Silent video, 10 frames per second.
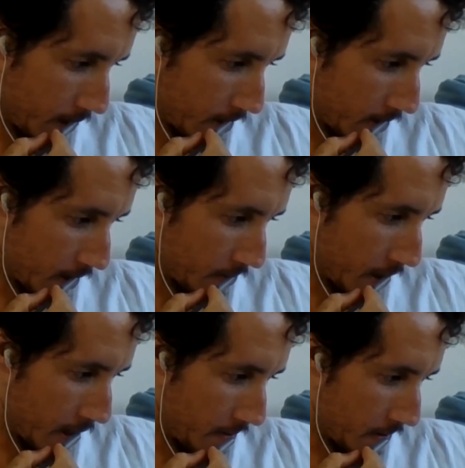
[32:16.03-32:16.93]
So then
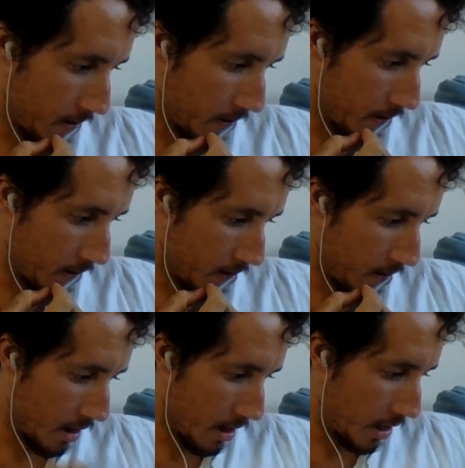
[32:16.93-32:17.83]
we have
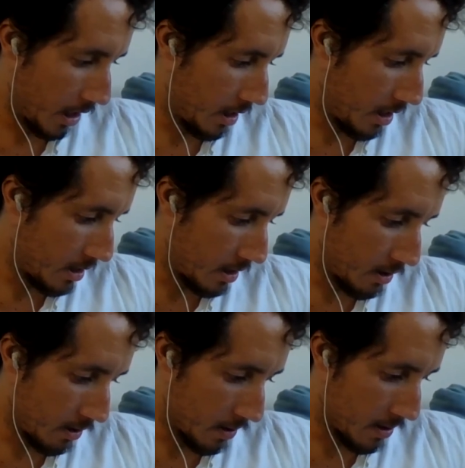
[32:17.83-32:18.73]
I like the idea
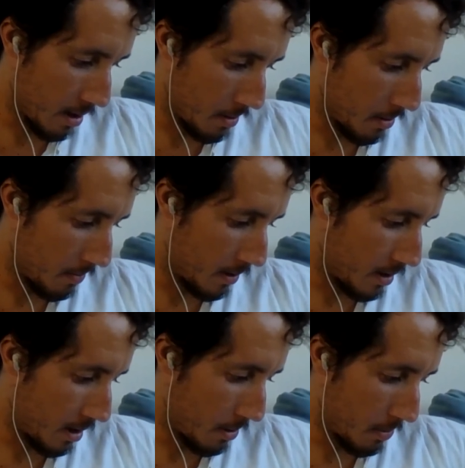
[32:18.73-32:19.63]
too of the step
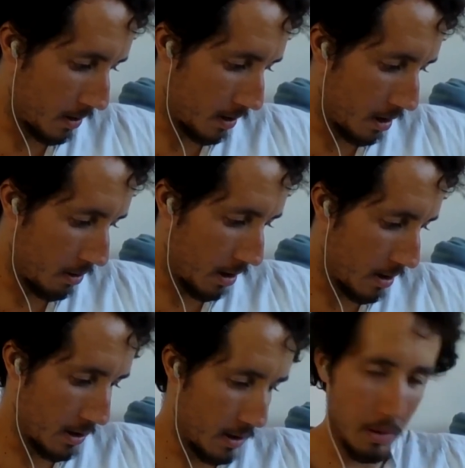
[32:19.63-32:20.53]
up to the knee
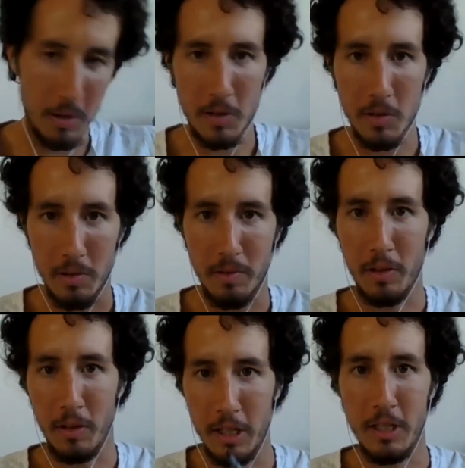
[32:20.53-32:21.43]
raise as well, and sort of
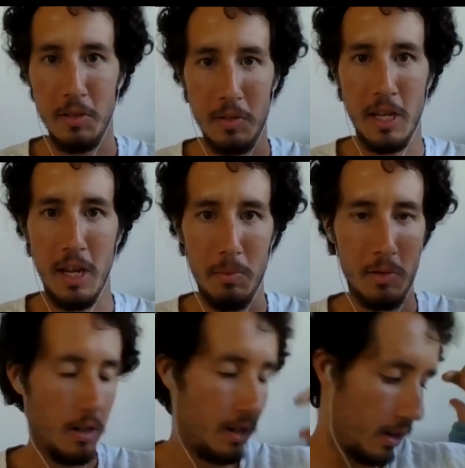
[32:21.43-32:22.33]
learning to use the
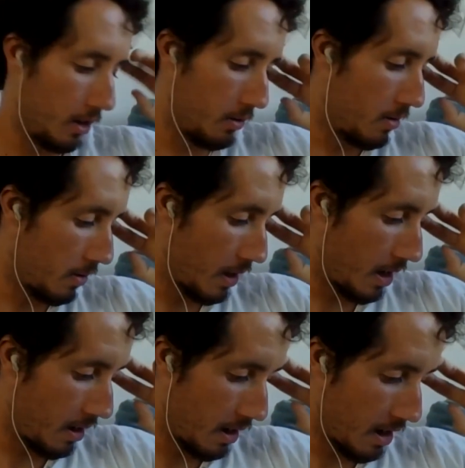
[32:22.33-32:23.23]
hamstring and the glute through that.